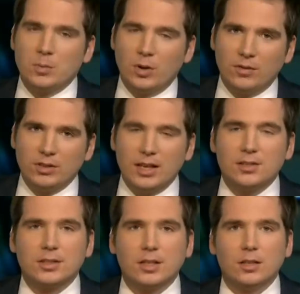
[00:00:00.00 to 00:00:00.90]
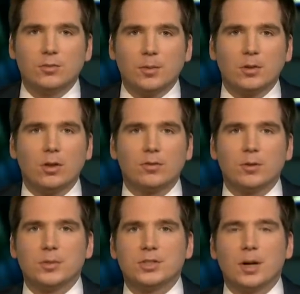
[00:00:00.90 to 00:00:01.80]
Puvalowski from the law
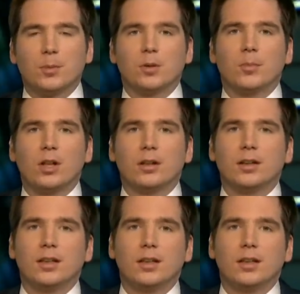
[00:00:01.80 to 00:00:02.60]
firm Sheppard Mullin.